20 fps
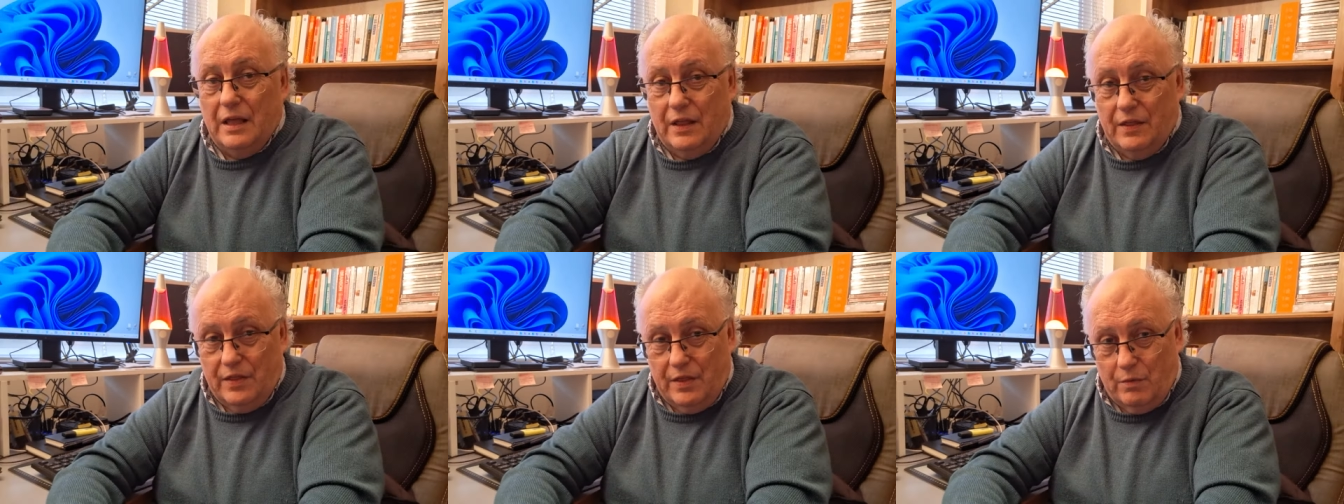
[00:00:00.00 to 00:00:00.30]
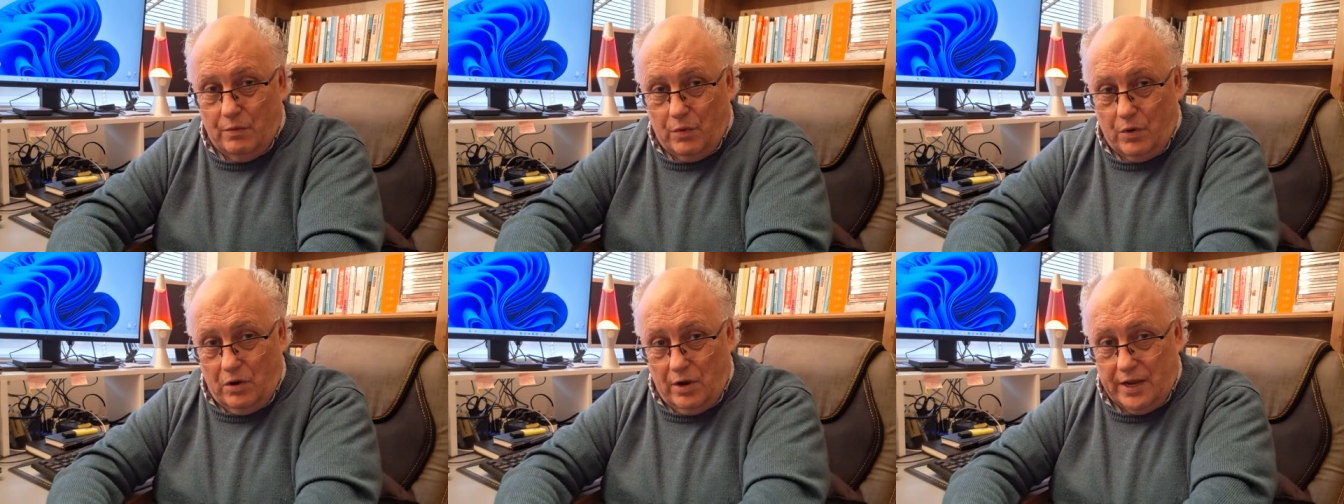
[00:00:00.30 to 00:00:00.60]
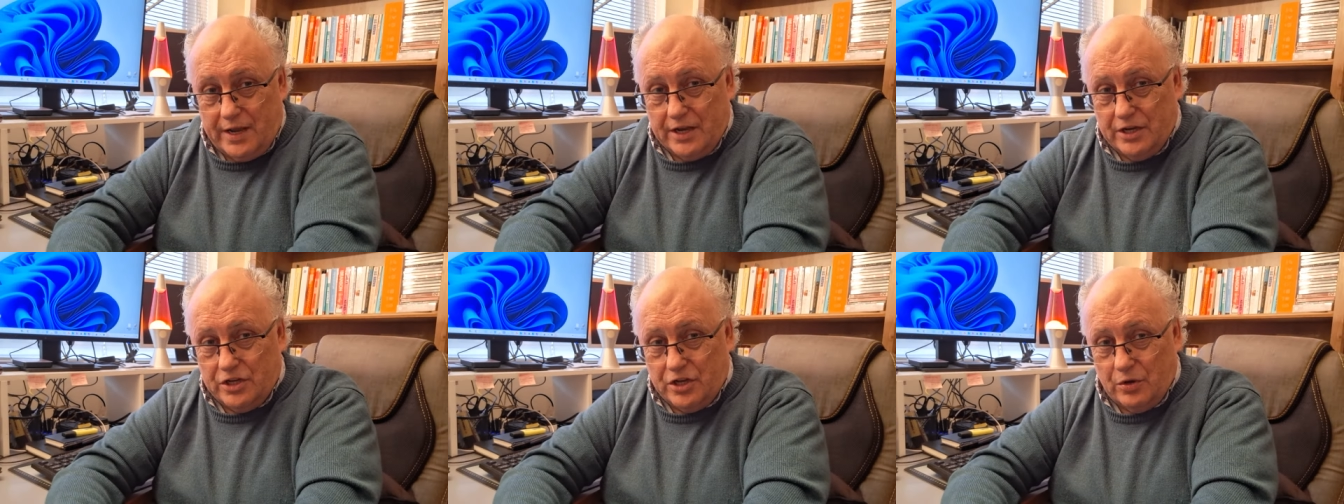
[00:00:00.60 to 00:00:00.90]
And then what
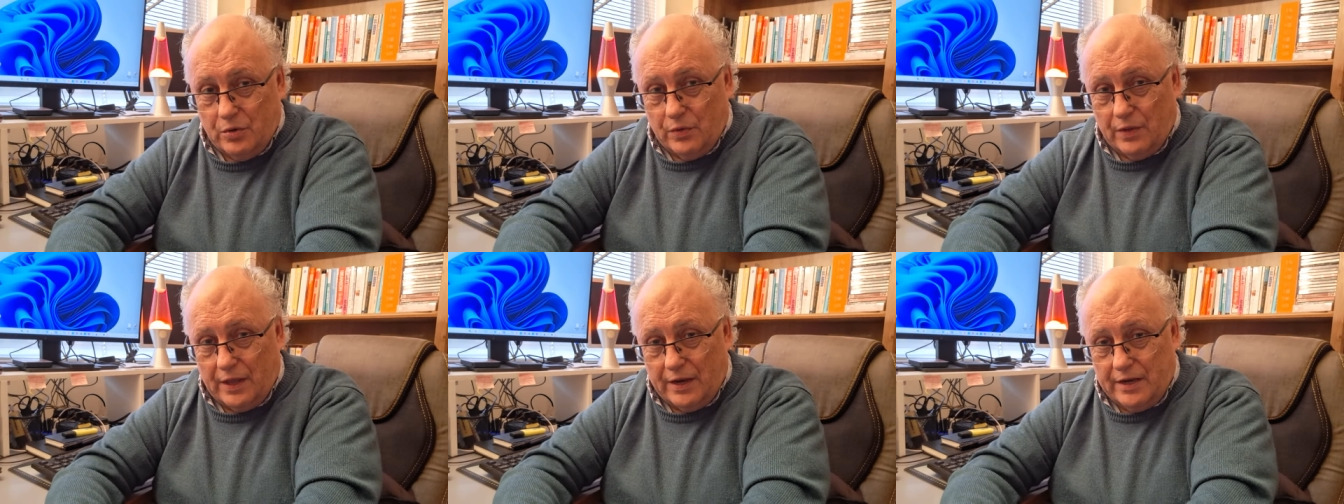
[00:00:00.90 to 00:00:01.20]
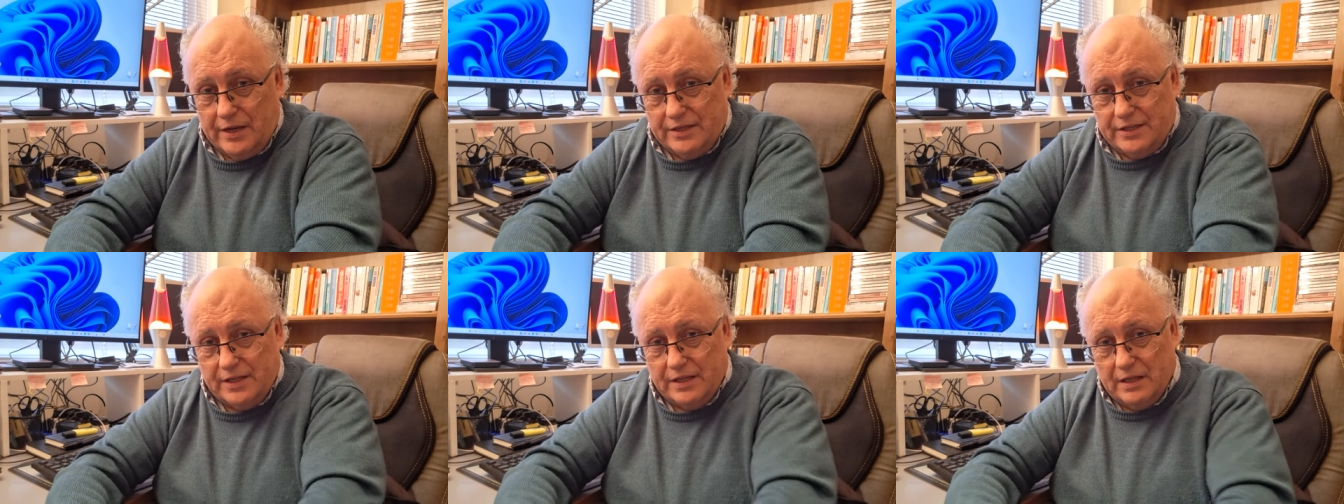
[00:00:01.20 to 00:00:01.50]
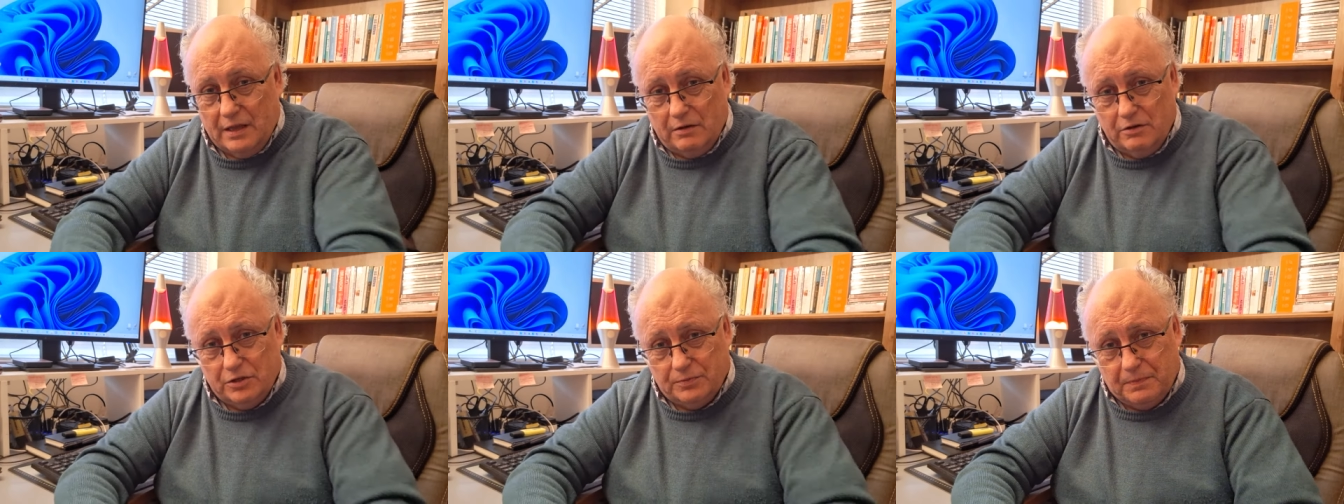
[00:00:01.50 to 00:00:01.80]
I could do then is in
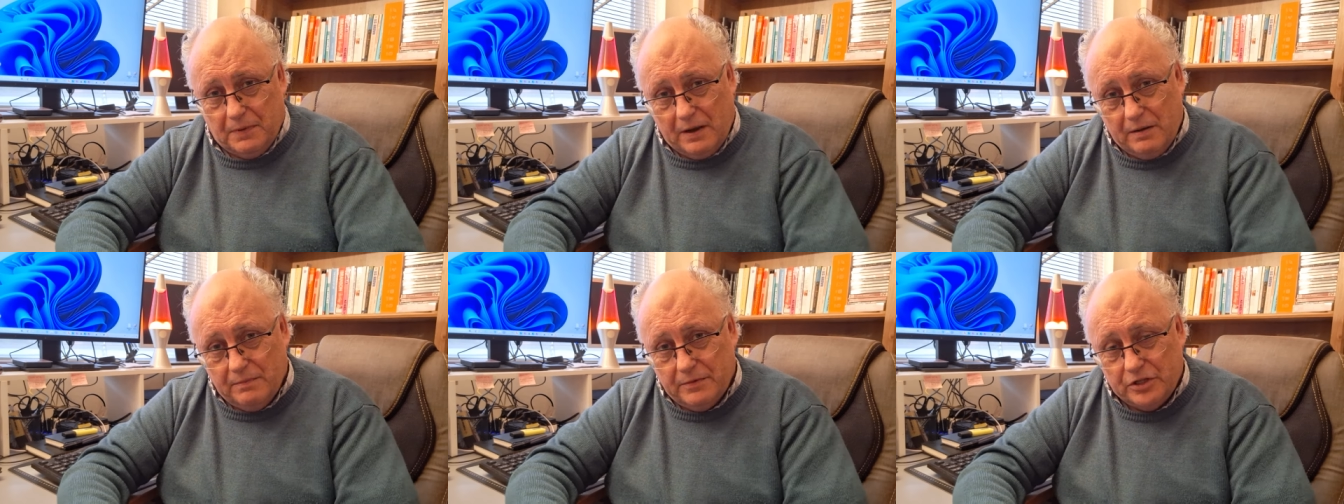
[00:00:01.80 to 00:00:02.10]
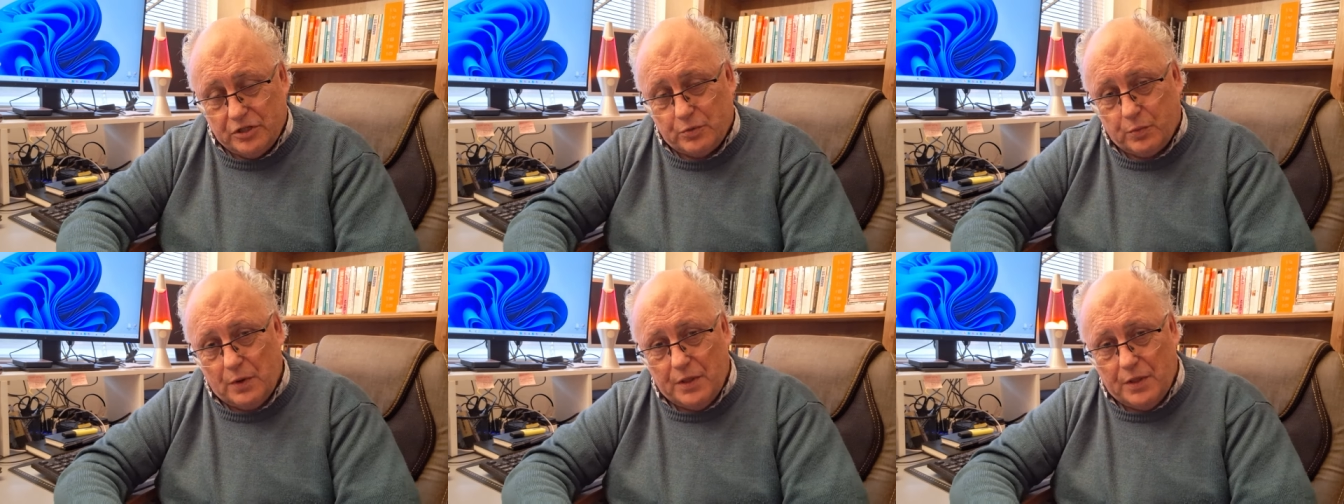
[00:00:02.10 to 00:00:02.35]
those moments